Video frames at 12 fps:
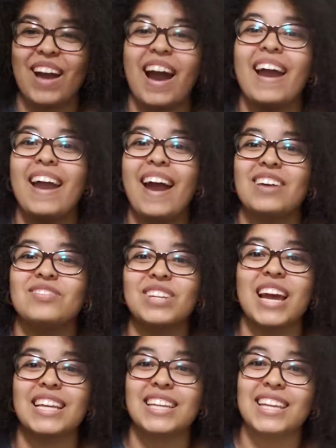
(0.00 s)
I have an
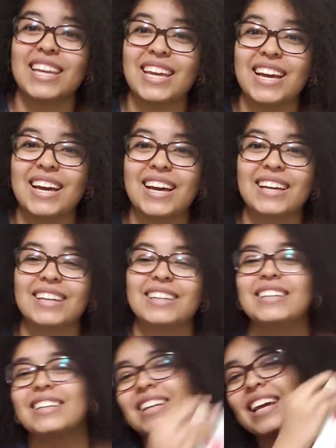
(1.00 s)
idea,
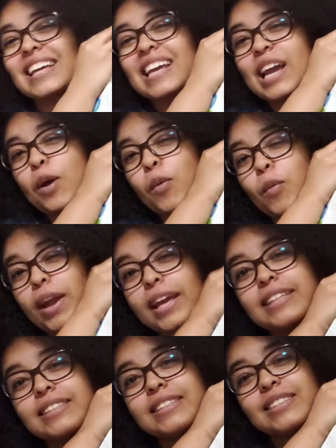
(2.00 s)
and I can't
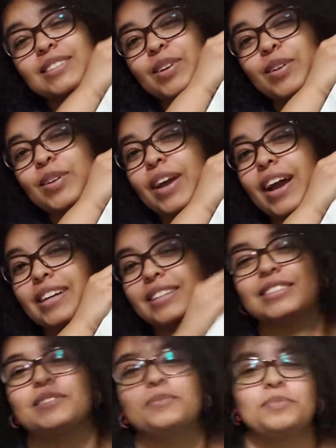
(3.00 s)
wait to show you guys.